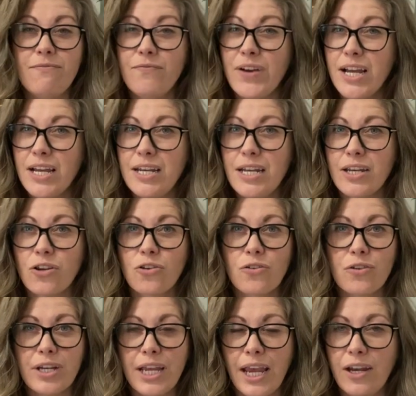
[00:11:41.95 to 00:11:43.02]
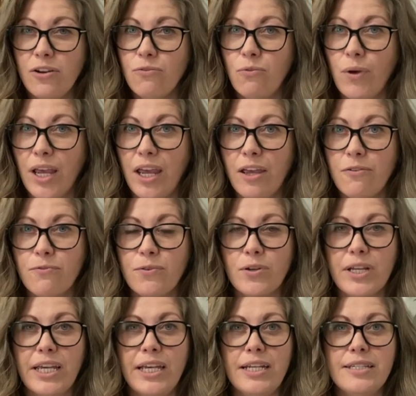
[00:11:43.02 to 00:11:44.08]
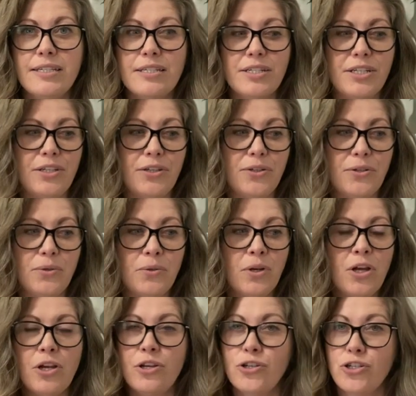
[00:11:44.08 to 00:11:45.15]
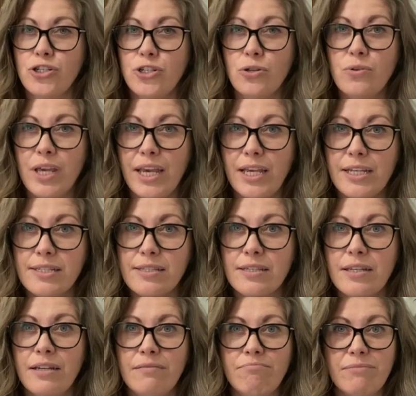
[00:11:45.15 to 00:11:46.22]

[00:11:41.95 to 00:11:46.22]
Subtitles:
fun and creative way for kids to showcase,